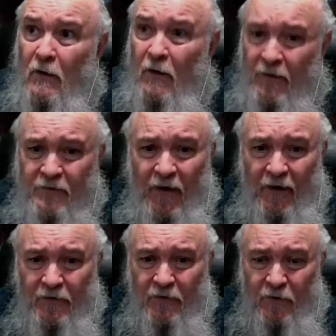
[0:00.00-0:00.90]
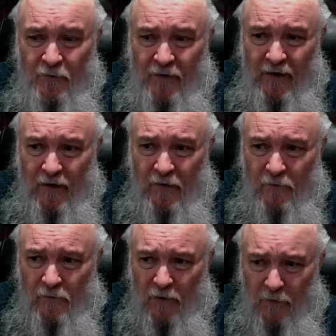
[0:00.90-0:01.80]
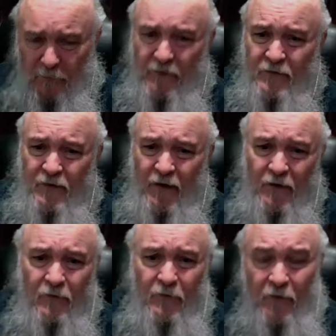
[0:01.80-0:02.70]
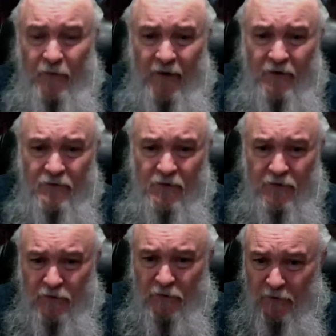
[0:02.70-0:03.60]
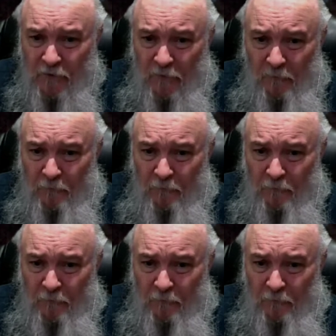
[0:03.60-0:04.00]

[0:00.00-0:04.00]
It's nice to be appreciated for the things that you do.